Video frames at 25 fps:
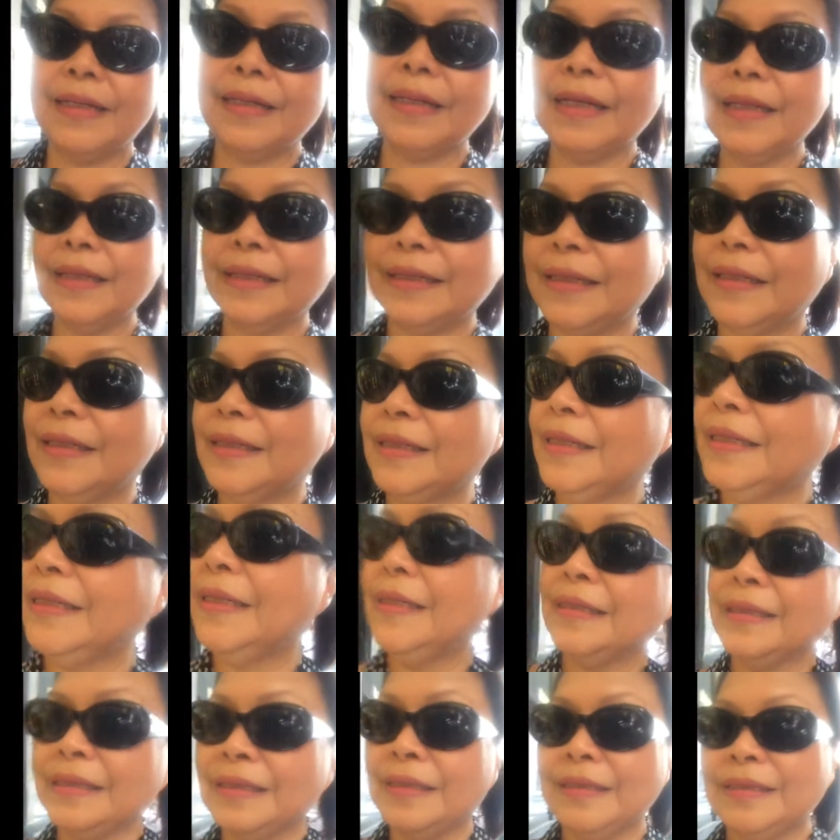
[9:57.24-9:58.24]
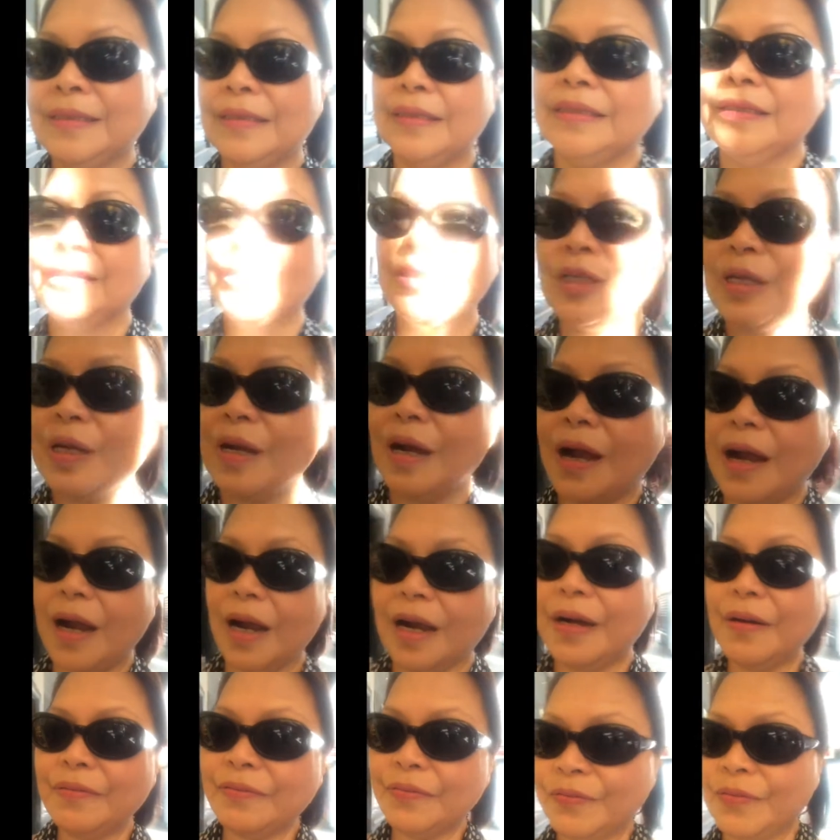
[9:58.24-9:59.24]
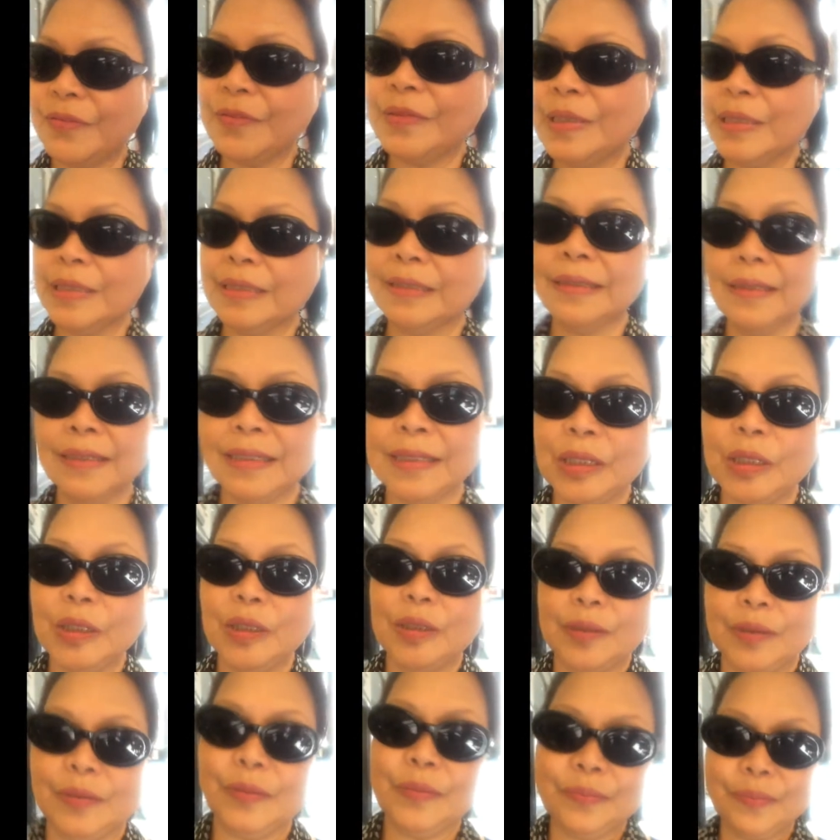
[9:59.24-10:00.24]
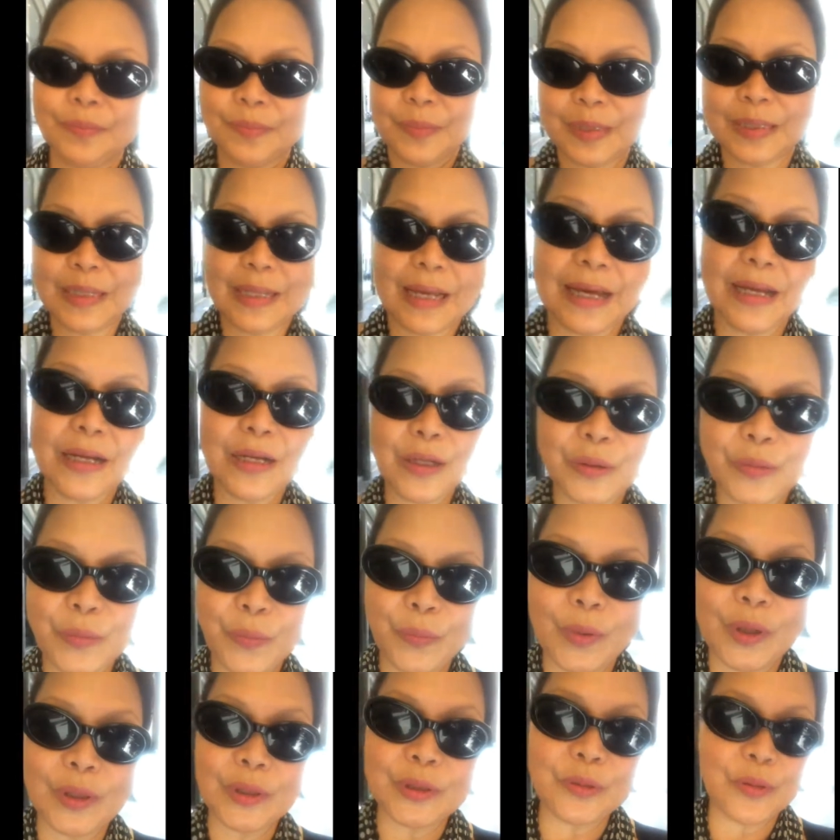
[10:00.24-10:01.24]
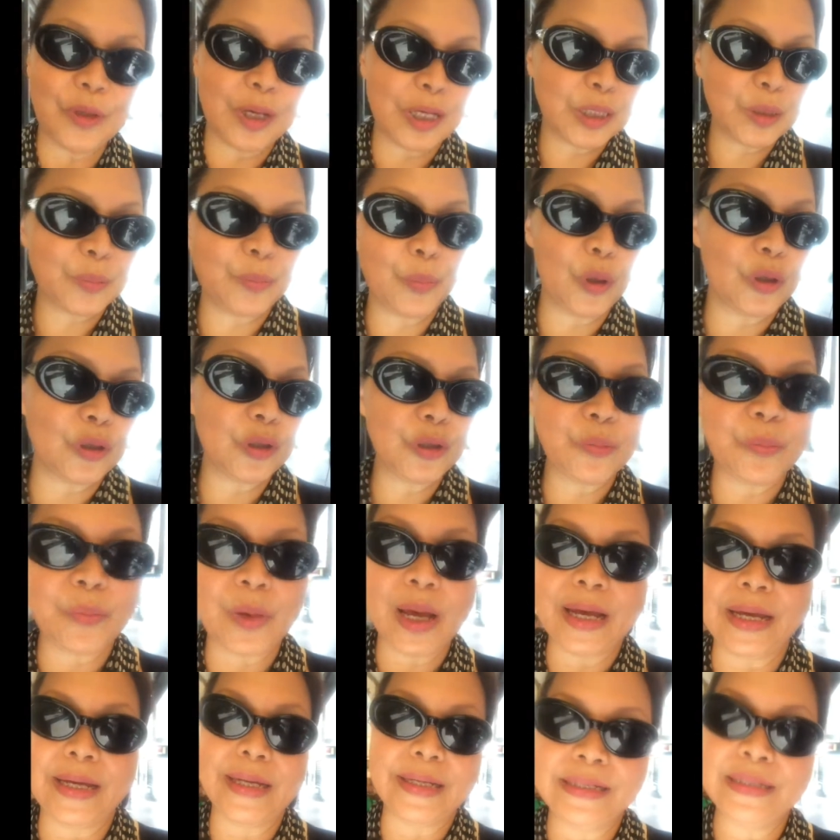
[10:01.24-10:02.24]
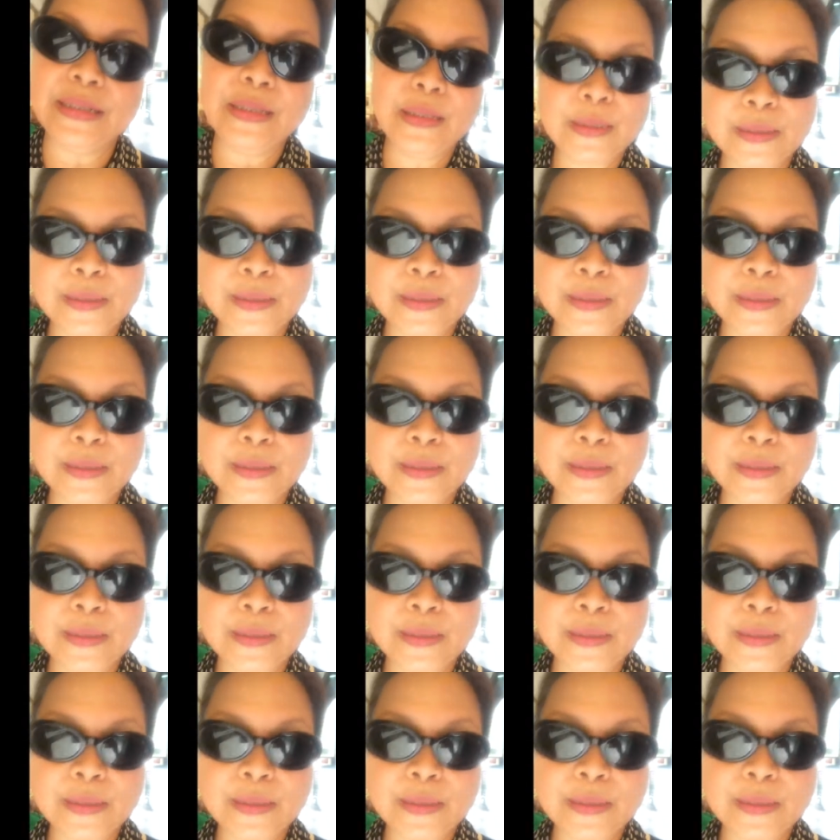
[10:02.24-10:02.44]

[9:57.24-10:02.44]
little scarf, but I don't want to expose my